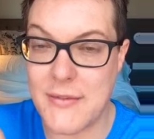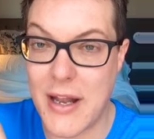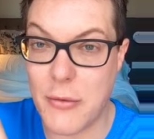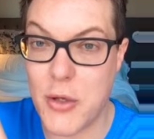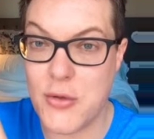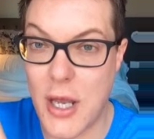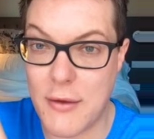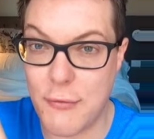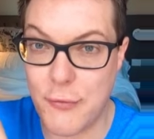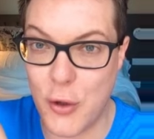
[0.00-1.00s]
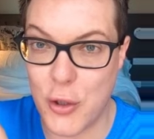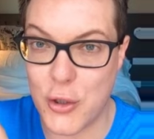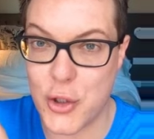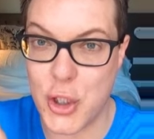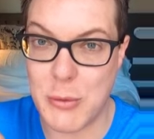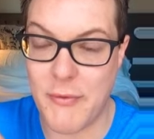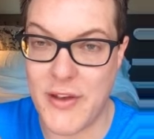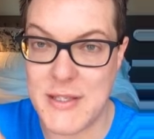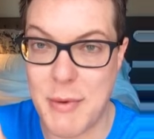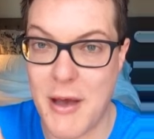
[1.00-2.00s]
and I've now used a full tube
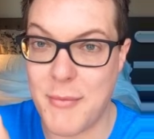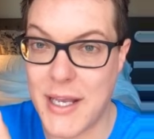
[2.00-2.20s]
of it as part